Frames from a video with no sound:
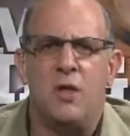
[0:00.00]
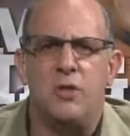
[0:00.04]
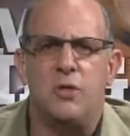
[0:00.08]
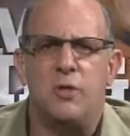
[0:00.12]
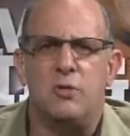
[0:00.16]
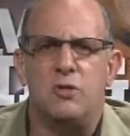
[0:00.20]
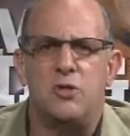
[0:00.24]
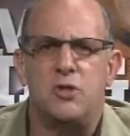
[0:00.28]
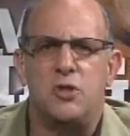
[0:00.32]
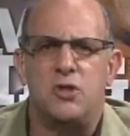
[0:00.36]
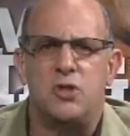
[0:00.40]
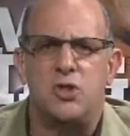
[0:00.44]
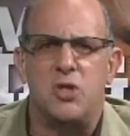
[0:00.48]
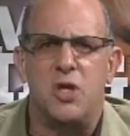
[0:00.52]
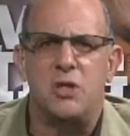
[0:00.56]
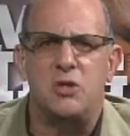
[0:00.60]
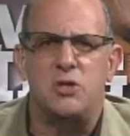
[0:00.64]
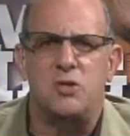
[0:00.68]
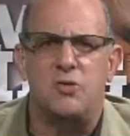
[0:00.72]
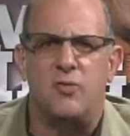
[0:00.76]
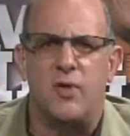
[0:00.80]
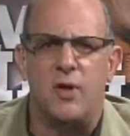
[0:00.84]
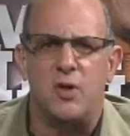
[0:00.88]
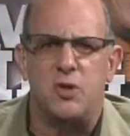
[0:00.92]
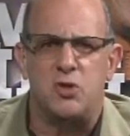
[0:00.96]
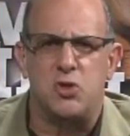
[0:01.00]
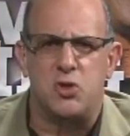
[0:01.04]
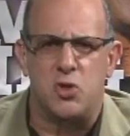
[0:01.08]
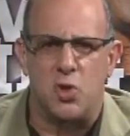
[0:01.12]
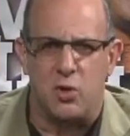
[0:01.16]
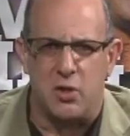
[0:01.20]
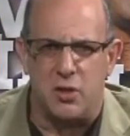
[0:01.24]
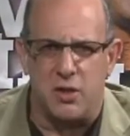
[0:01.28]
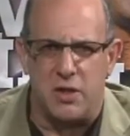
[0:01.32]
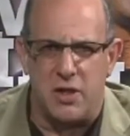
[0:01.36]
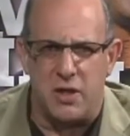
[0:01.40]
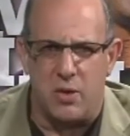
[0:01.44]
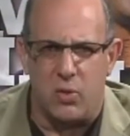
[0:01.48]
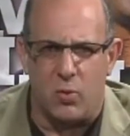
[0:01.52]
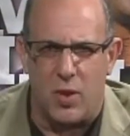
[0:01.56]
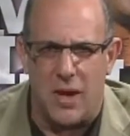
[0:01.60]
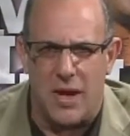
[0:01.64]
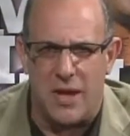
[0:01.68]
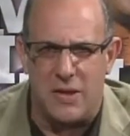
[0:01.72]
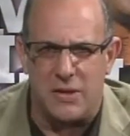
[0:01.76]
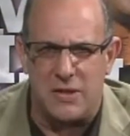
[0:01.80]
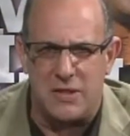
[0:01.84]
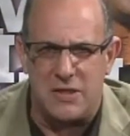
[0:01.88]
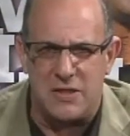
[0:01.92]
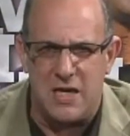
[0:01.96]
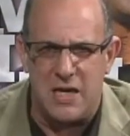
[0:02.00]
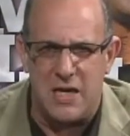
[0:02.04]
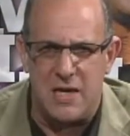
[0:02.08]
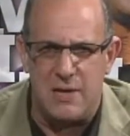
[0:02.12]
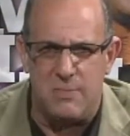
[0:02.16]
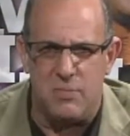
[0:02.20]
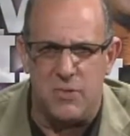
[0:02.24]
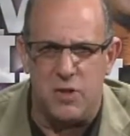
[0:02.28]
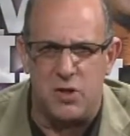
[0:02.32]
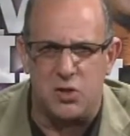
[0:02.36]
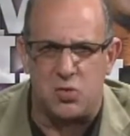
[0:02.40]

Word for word: there's a sense of uncertainty around the team.